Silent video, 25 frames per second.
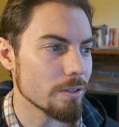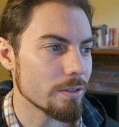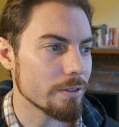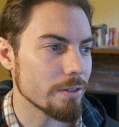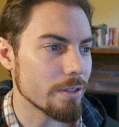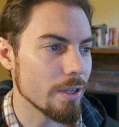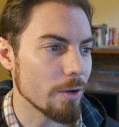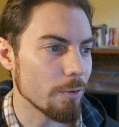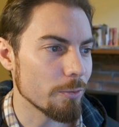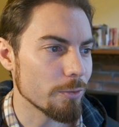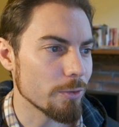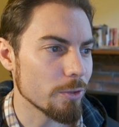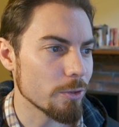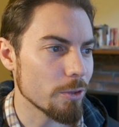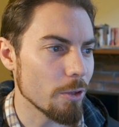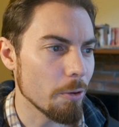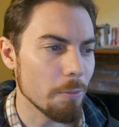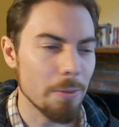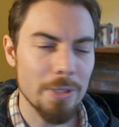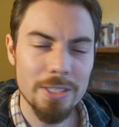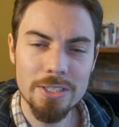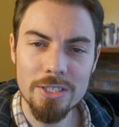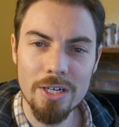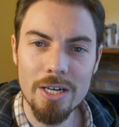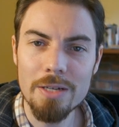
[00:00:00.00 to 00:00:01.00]
there'll
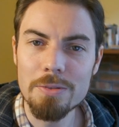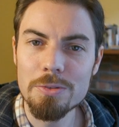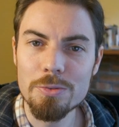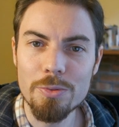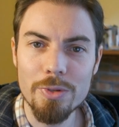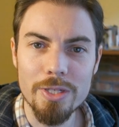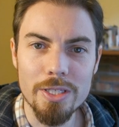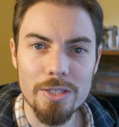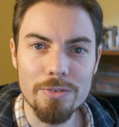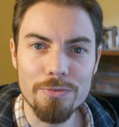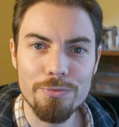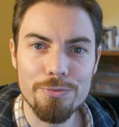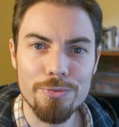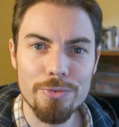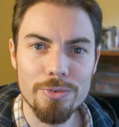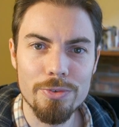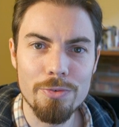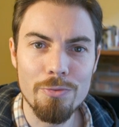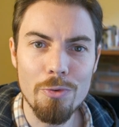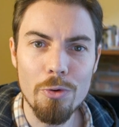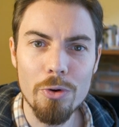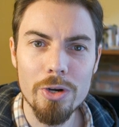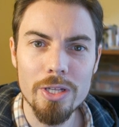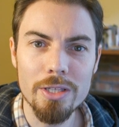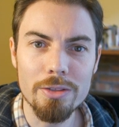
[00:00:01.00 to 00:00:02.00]
be times where
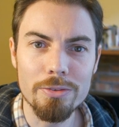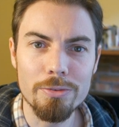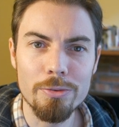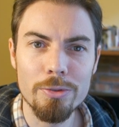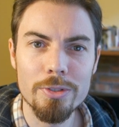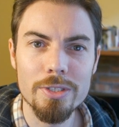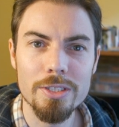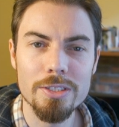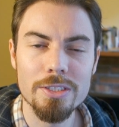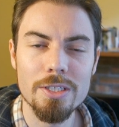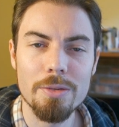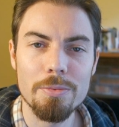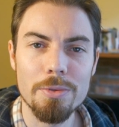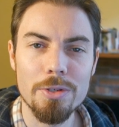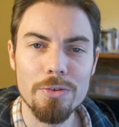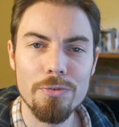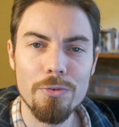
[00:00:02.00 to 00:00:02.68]
you've already looked at something,